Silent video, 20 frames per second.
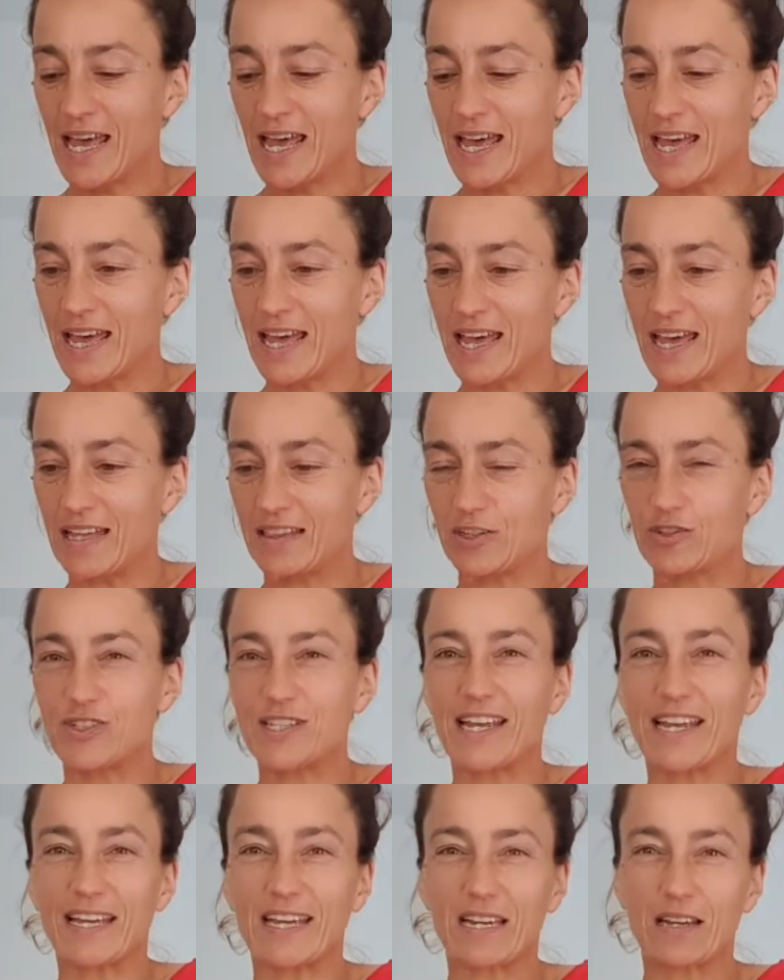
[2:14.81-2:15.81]
And there's
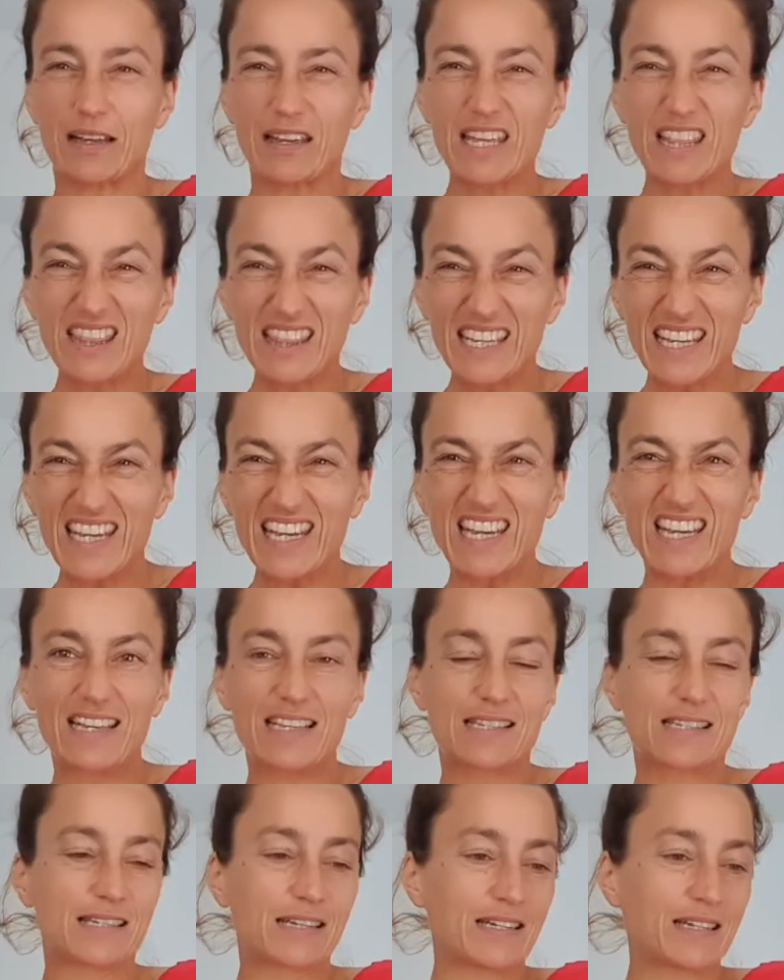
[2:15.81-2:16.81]
like
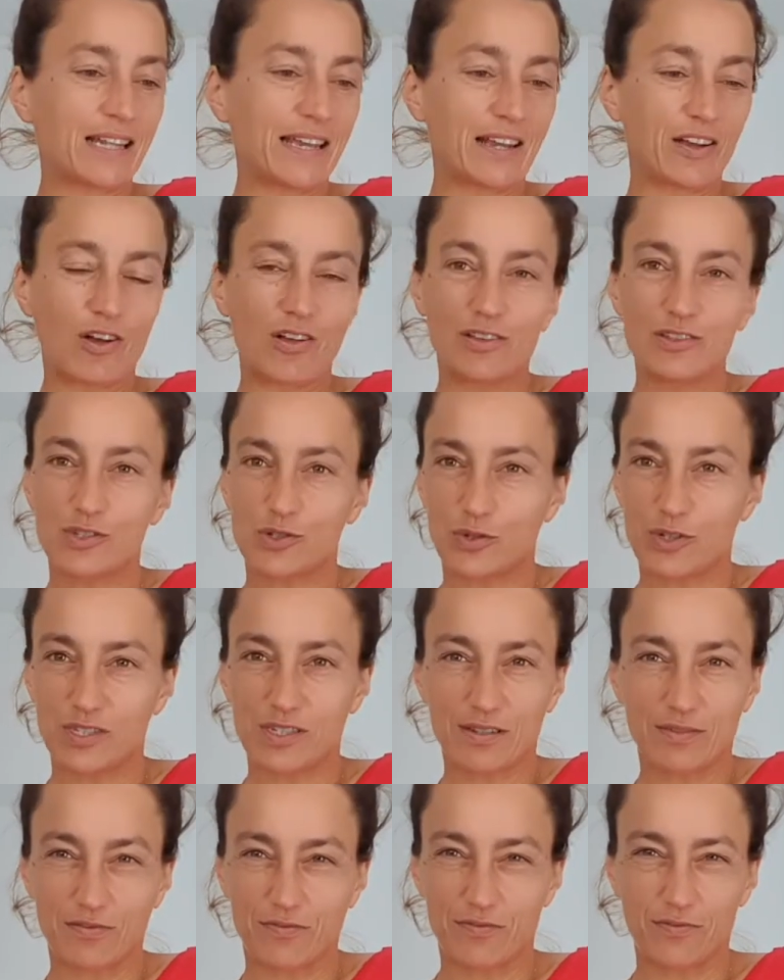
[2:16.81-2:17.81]
leeks and like all sorts
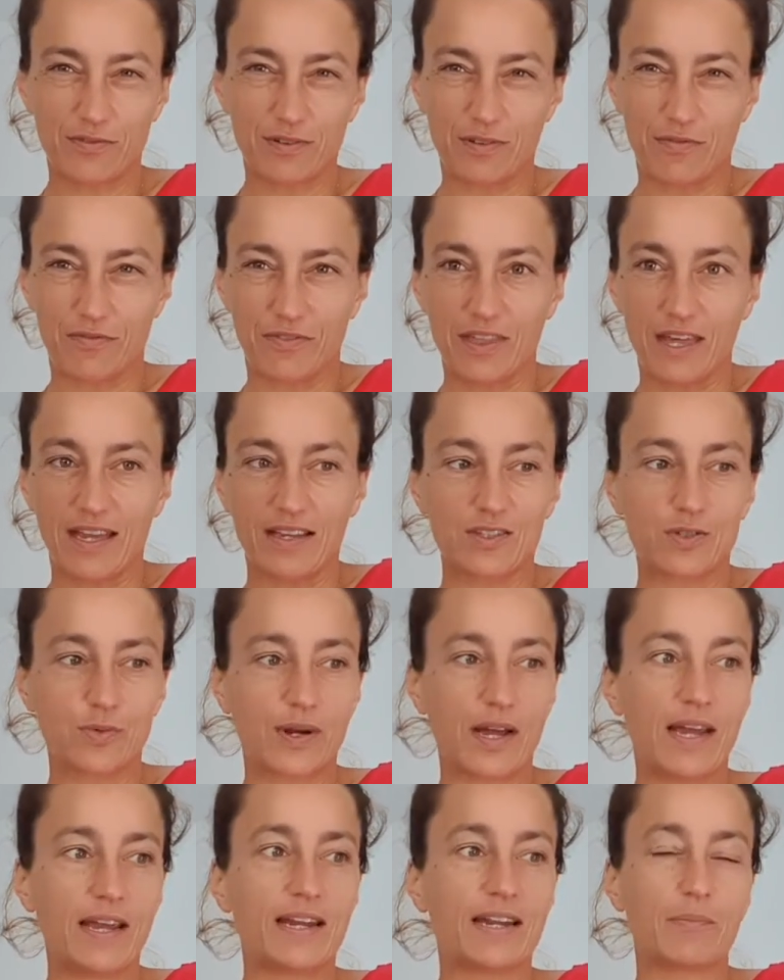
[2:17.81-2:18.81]
of things, right?